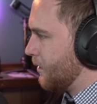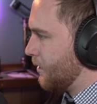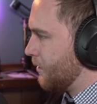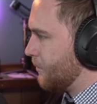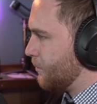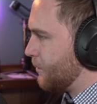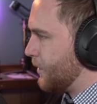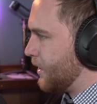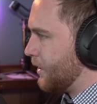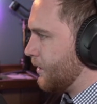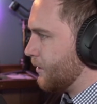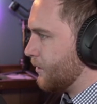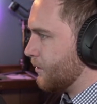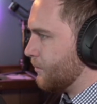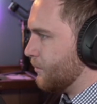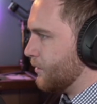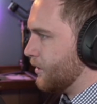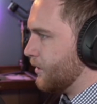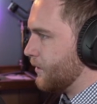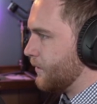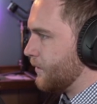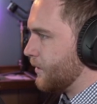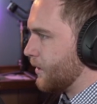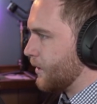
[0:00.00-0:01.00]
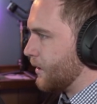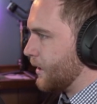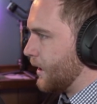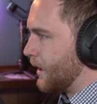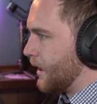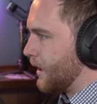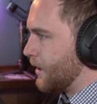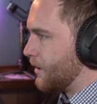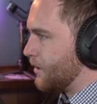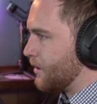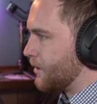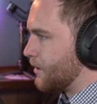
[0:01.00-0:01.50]
being removed on the
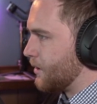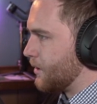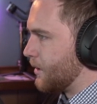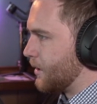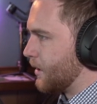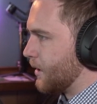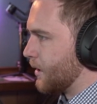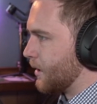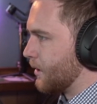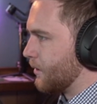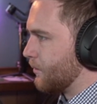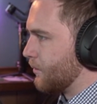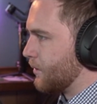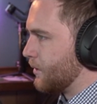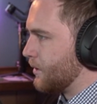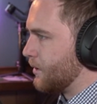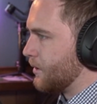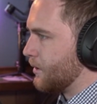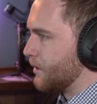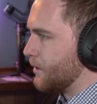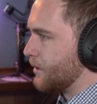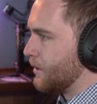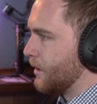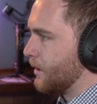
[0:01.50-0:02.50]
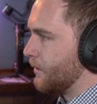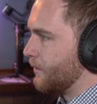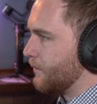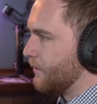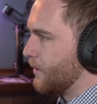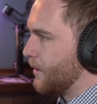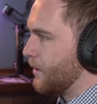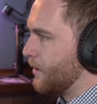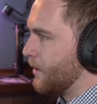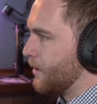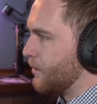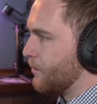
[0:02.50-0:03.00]
edges here, which is done
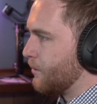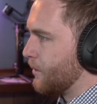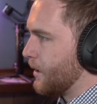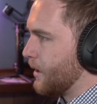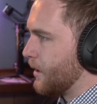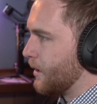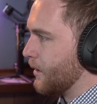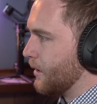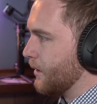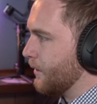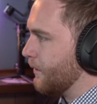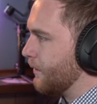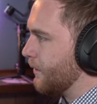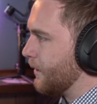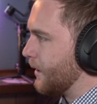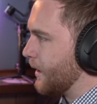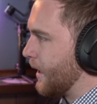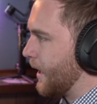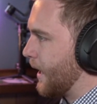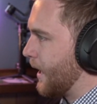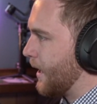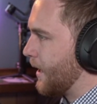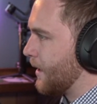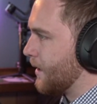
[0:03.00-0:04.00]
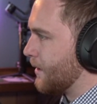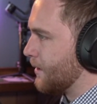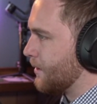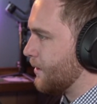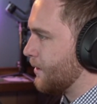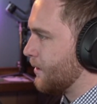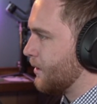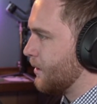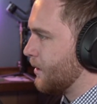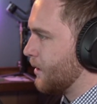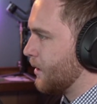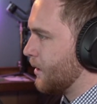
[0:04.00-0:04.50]
very well if it
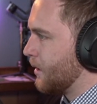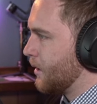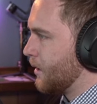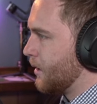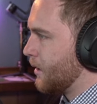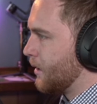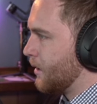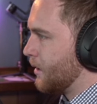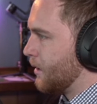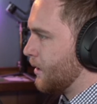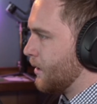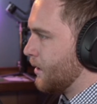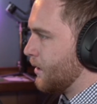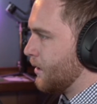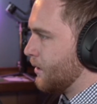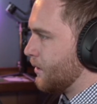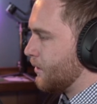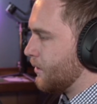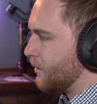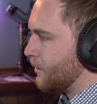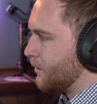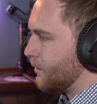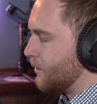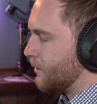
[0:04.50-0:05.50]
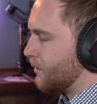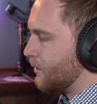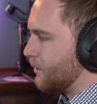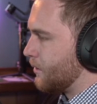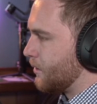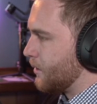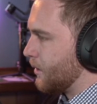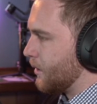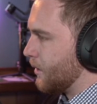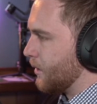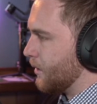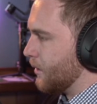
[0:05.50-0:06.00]
has.
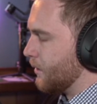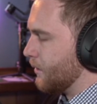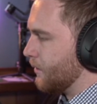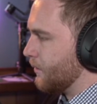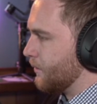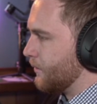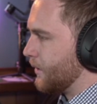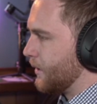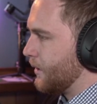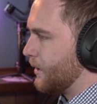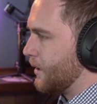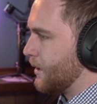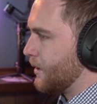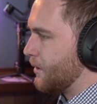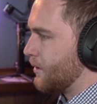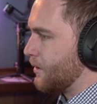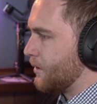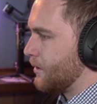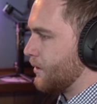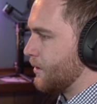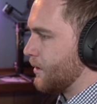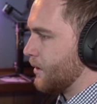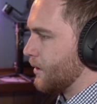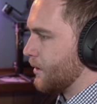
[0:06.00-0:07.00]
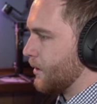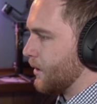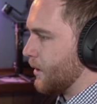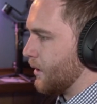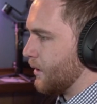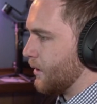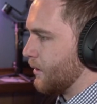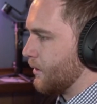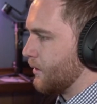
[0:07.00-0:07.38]
So very interesting there.